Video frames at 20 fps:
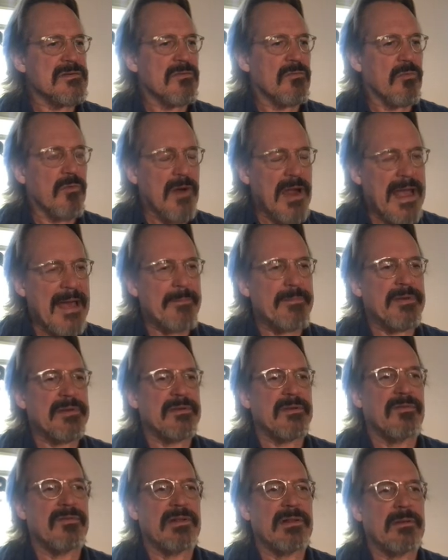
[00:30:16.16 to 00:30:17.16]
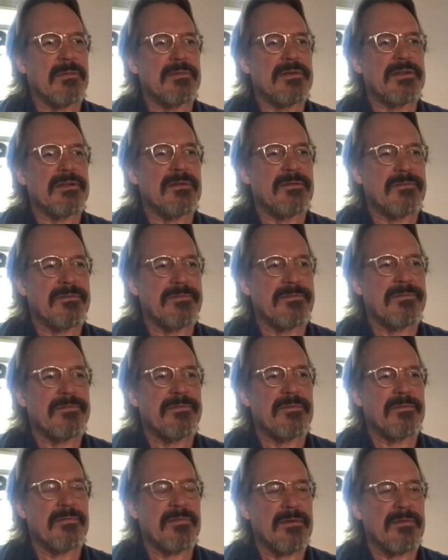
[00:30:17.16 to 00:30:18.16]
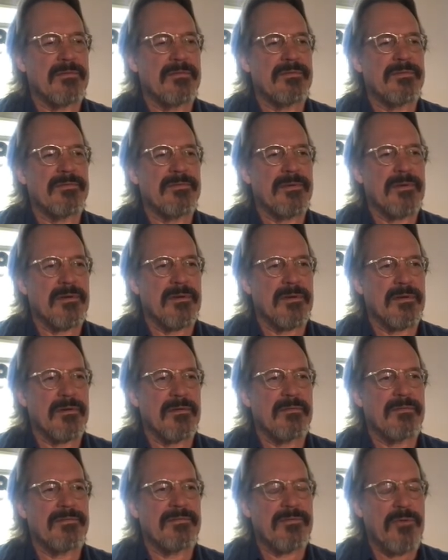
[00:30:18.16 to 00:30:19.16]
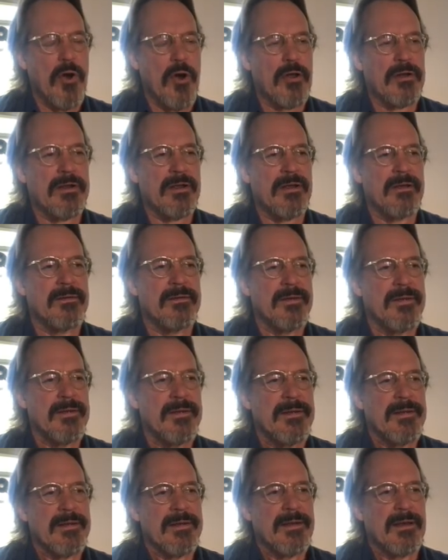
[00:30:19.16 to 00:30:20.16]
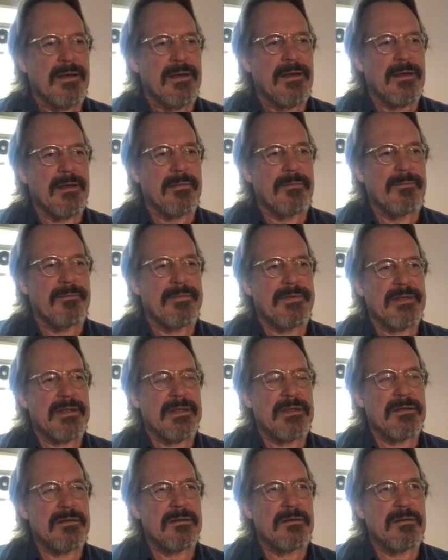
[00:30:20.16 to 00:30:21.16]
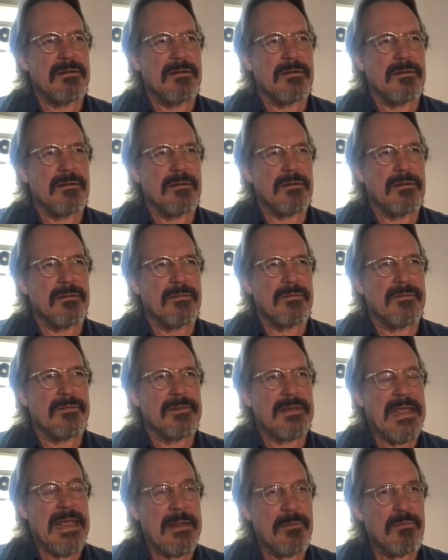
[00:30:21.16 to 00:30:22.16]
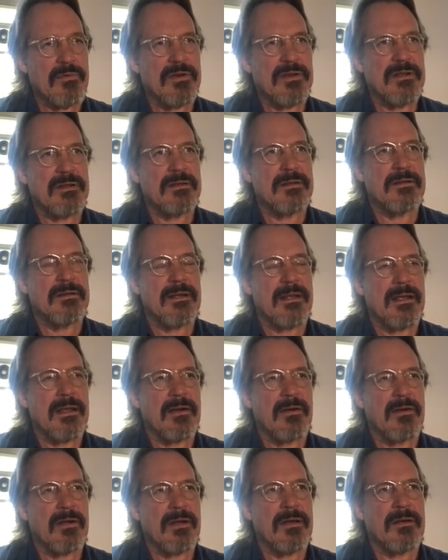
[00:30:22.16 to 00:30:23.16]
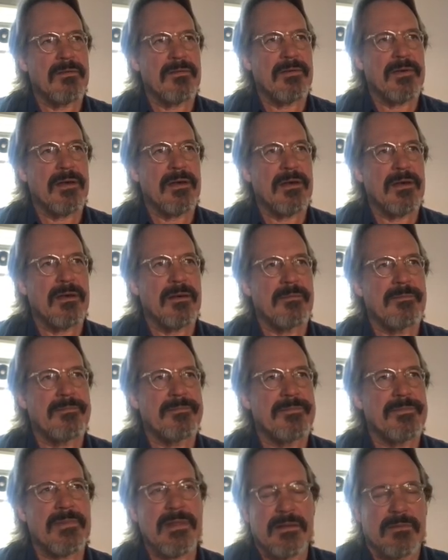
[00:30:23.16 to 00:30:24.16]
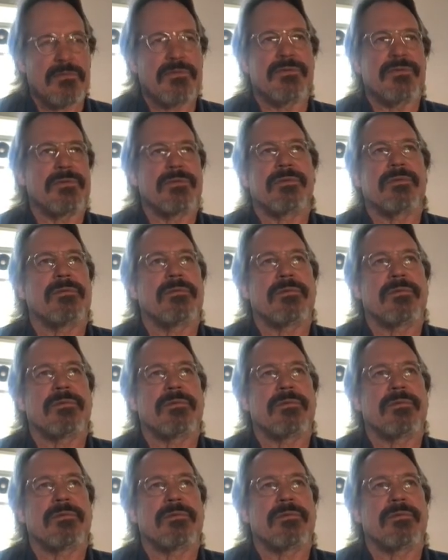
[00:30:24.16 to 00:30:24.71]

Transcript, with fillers: rapid development of, of uh, fauna um, in uh, Cambrian era um, that was